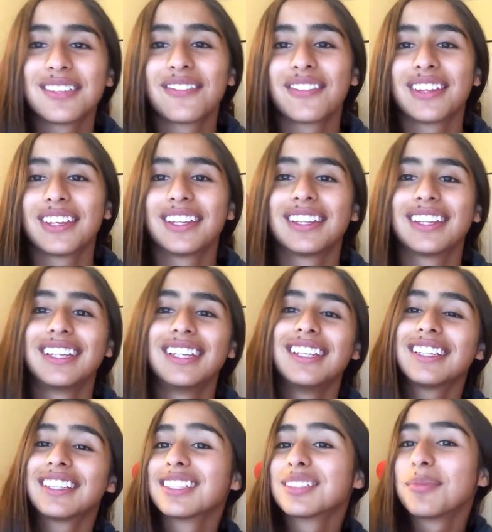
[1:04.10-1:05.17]
something in
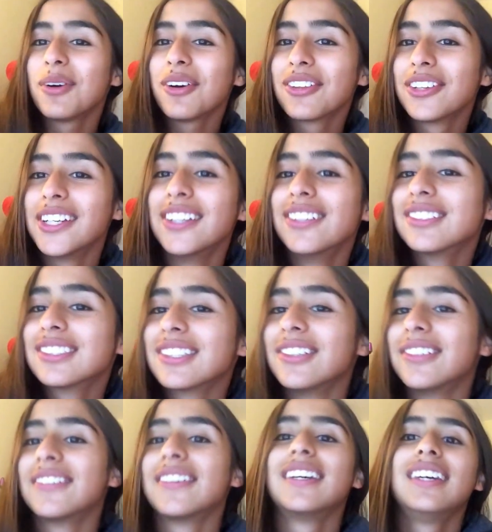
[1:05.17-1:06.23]
it that's bothering you.
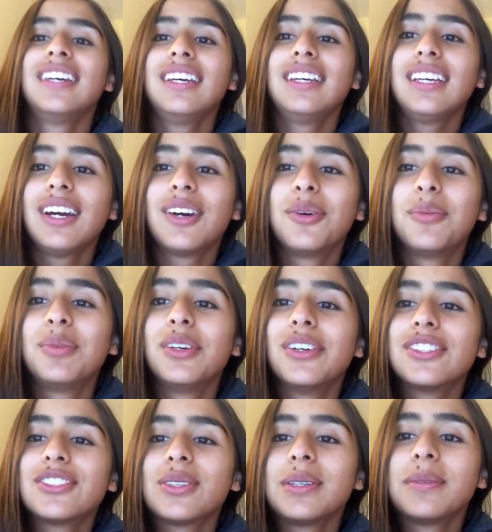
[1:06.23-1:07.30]
So yeah, hope you
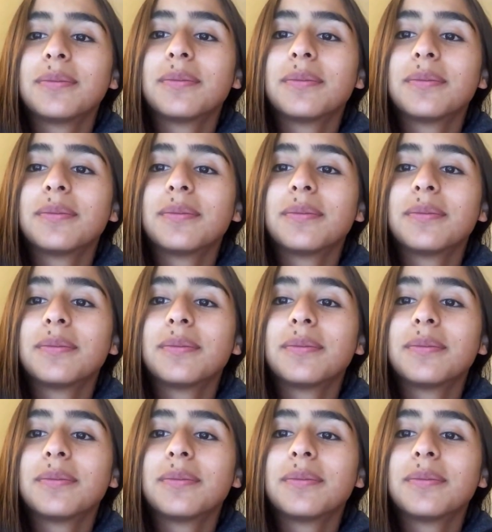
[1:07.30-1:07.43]
enjoy.